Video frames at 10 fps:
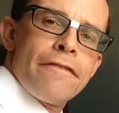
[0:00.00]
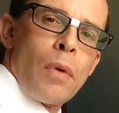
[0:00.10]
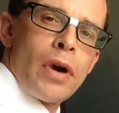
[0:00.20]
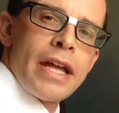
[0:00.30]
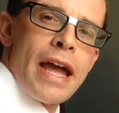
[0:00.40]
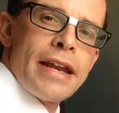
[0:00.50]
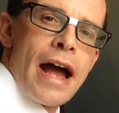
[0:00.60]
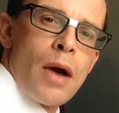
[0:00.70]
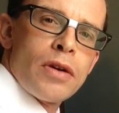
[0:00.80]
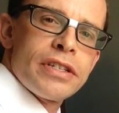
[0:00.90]
48
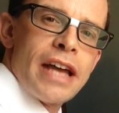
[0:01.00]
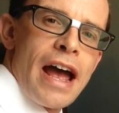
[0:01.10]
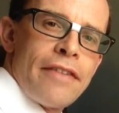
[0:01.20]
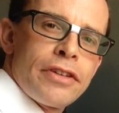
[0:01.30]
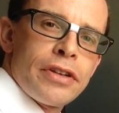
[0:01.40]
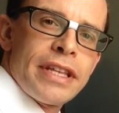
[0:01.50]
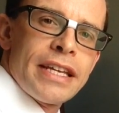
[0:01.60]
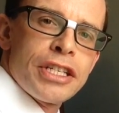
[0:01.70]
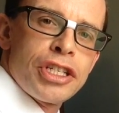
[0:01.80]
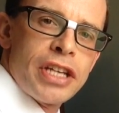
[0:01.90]
hours after
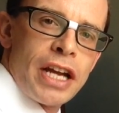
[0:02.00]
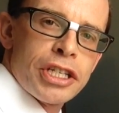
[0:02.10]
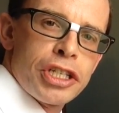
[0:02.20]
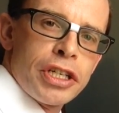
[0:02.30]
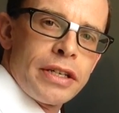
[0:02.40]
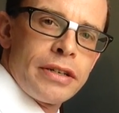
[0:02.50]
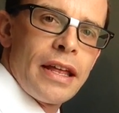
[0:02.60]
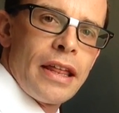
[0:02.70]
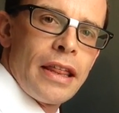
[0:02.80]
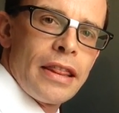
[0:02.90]
the injection,
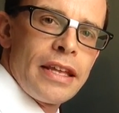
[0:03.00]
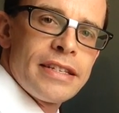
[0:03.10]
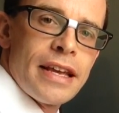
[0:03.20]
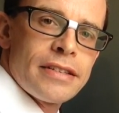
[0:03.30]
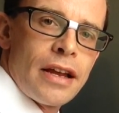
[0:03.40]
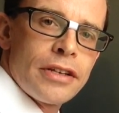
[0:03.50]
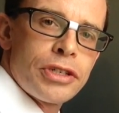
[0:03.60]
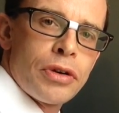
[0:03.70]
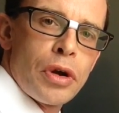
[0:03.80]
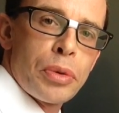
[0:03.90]
the
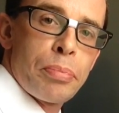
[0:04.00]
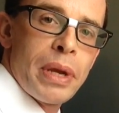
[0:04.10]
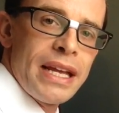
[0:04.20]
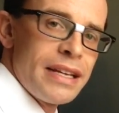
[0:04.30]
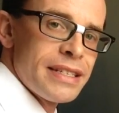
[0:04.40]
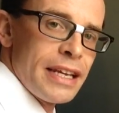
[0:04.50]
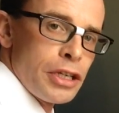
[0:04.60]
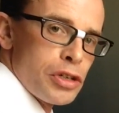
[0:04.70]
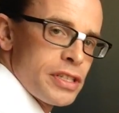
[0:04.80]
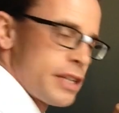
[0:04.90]
testosterone peaks
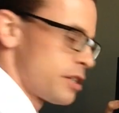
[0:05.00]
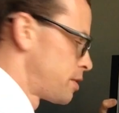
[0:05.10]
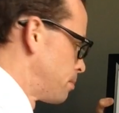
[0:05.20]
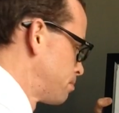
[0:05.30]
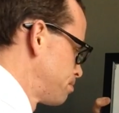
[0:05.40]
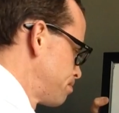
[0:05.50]
in your system.